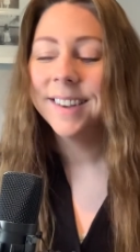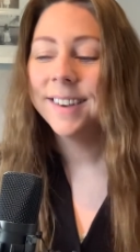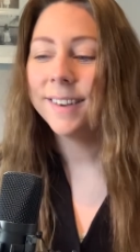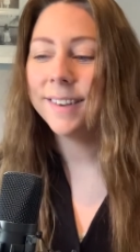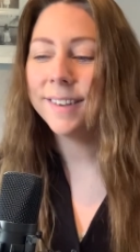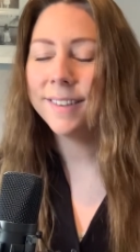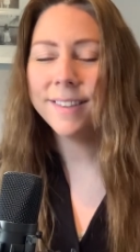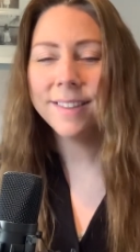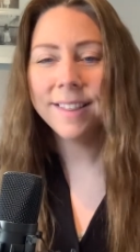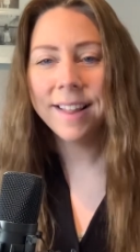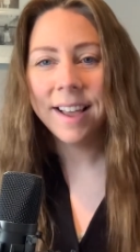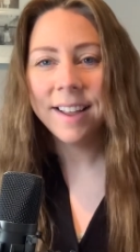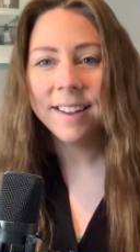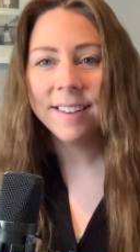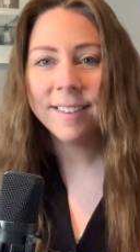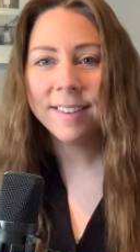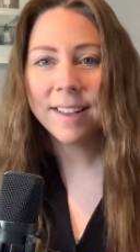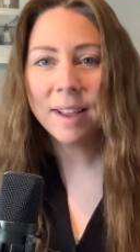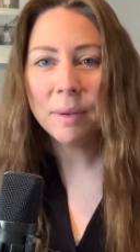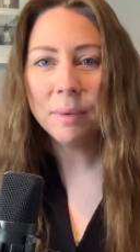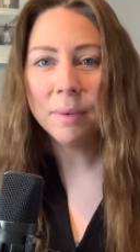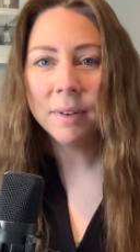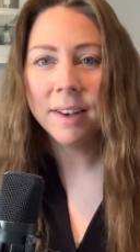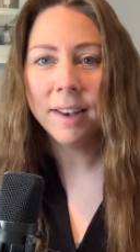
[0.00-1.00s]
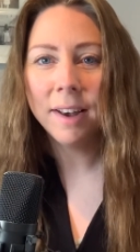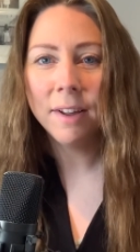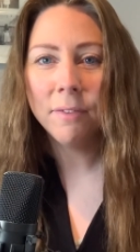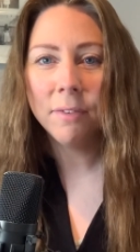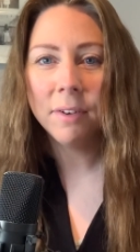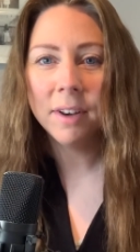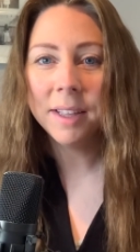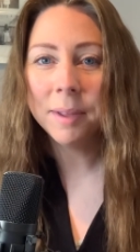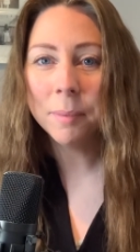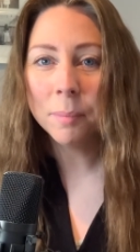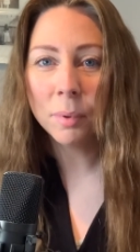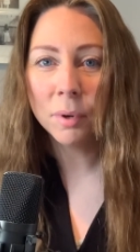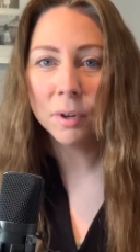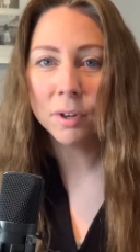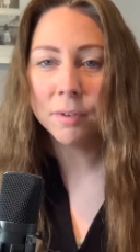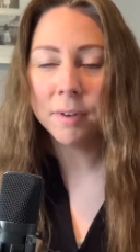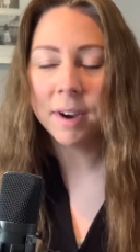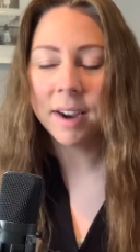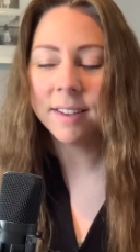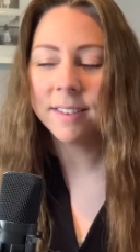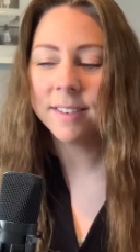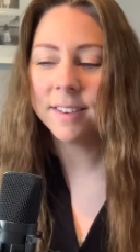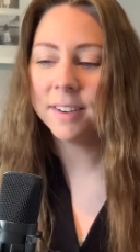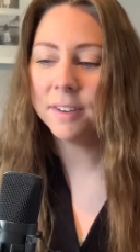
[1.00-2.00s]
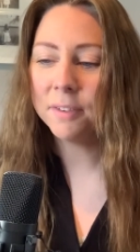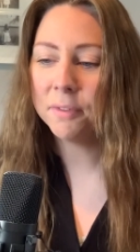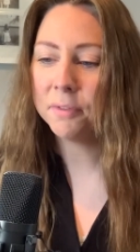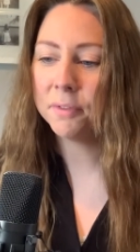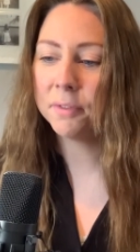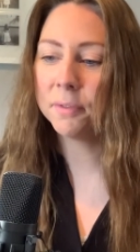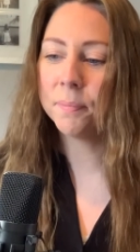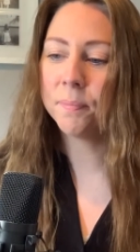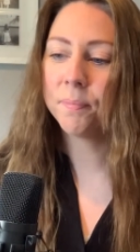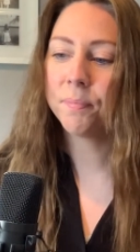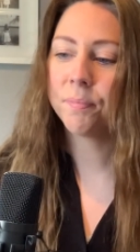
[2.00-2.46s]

Doesn't that sound lovely and progressive?